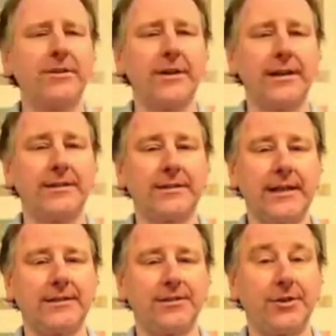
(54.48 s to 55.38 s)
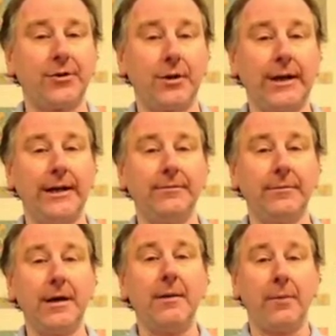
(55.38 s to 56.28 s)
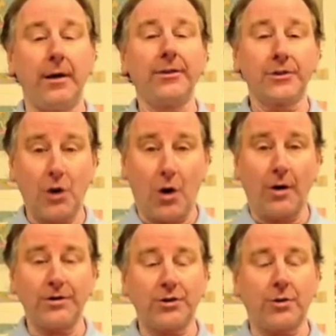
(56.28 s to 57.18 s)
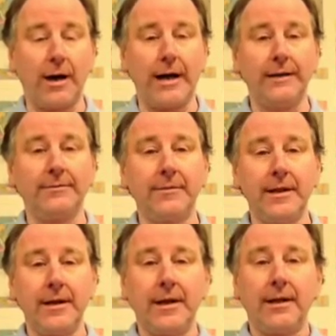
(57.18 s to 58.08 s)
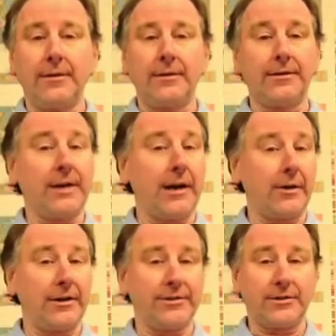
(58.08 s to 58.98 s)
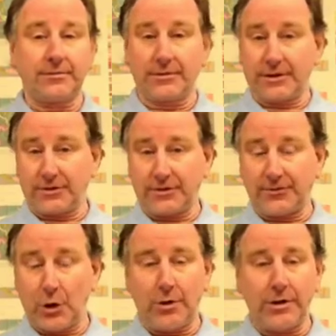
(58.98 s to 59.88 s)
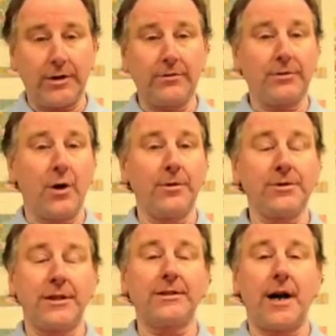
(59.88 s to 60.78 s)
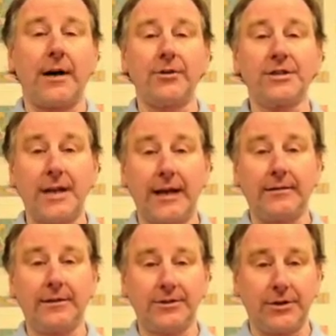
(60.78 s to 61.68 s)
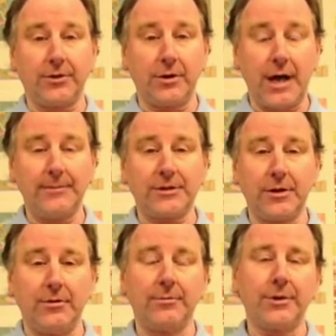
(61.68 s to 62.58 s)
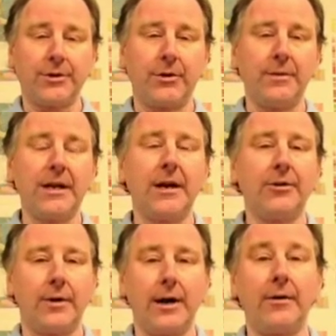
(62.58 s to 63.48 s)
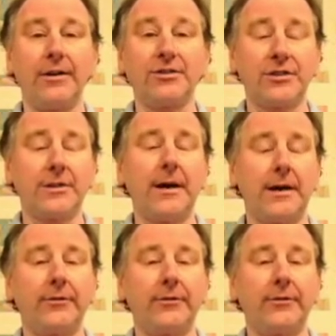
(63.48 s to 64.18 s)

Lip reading: of the United States is underlain by this karst terrain. Areas such as Florida, almost the entire state is under limestone, but there are many other areas. Just about